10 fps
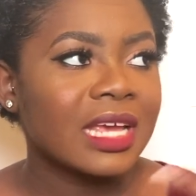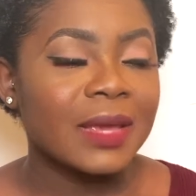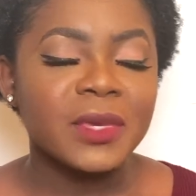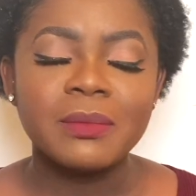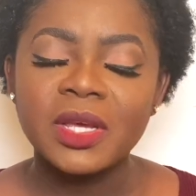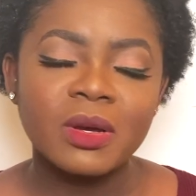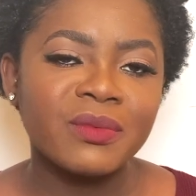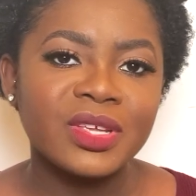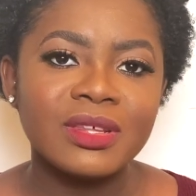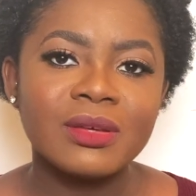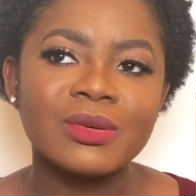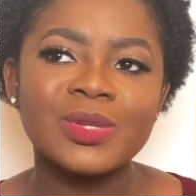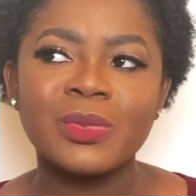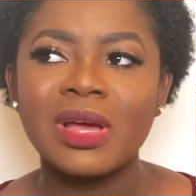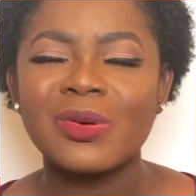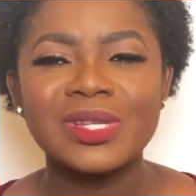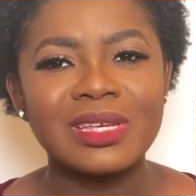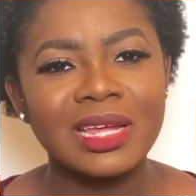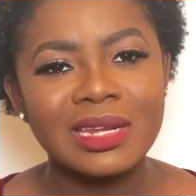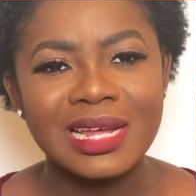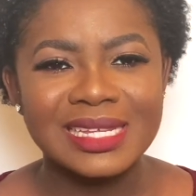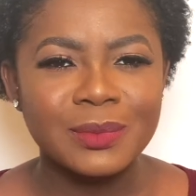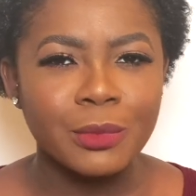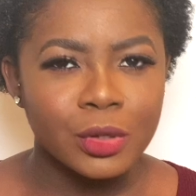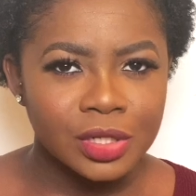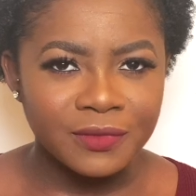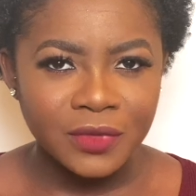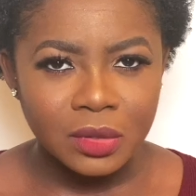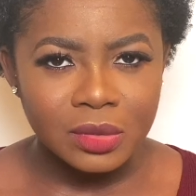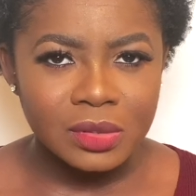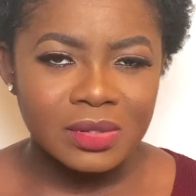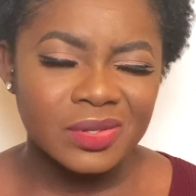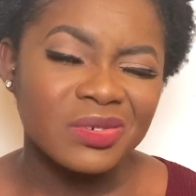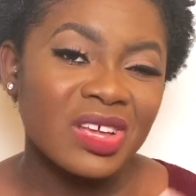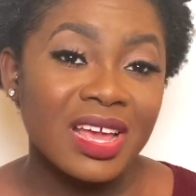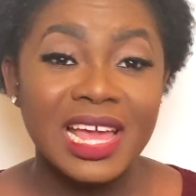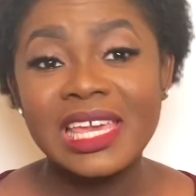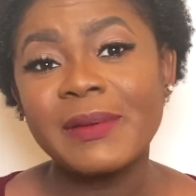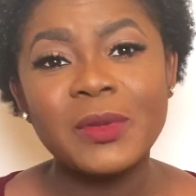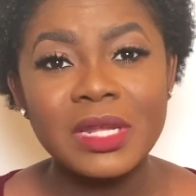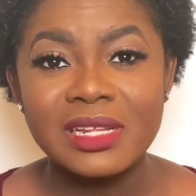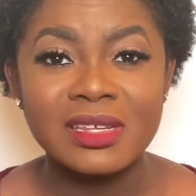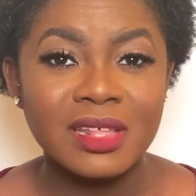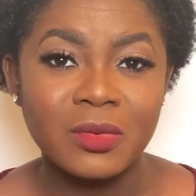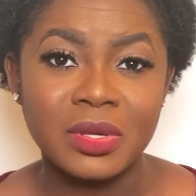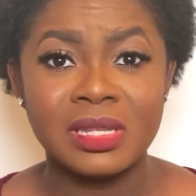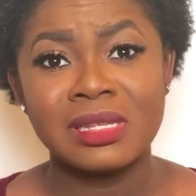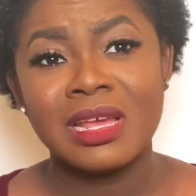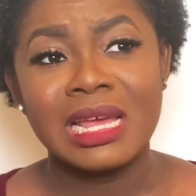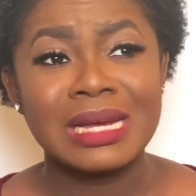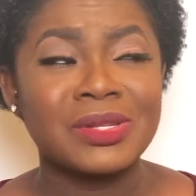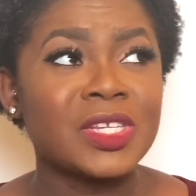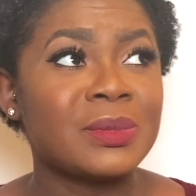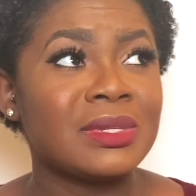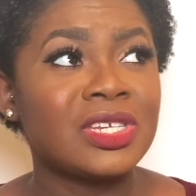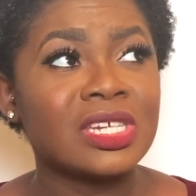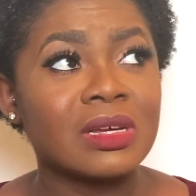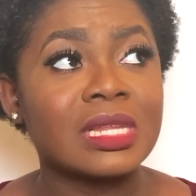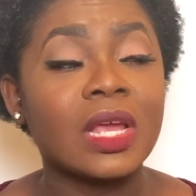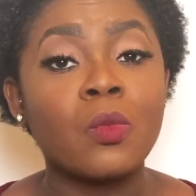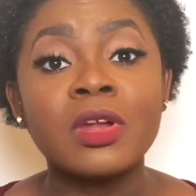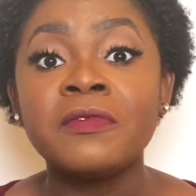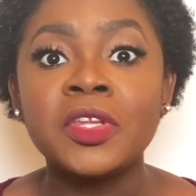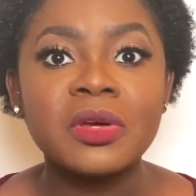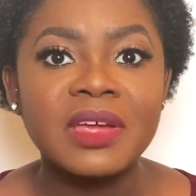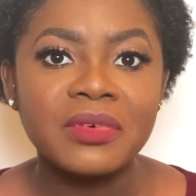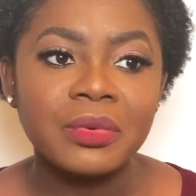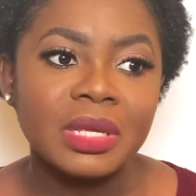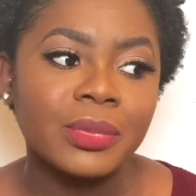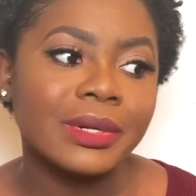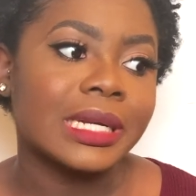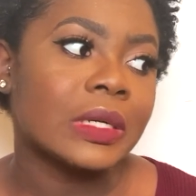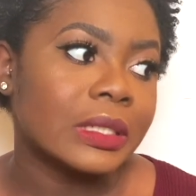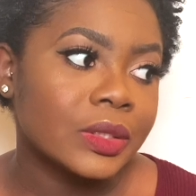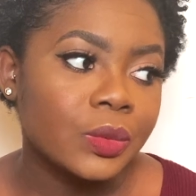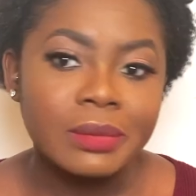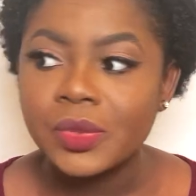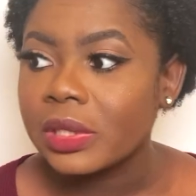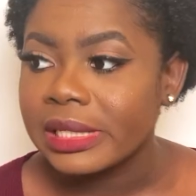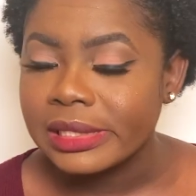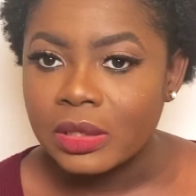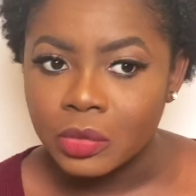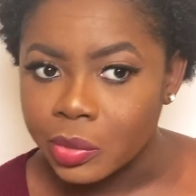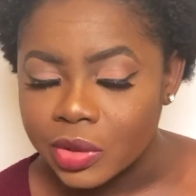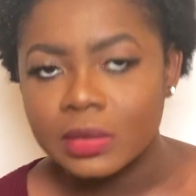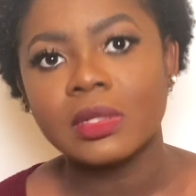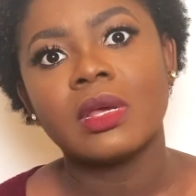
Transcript: I made makeup videos, but I wasn't getting as much views, so I kept doing it either ways. I was just dishing out like one video every week, but now I don't know, I'm too lazy, but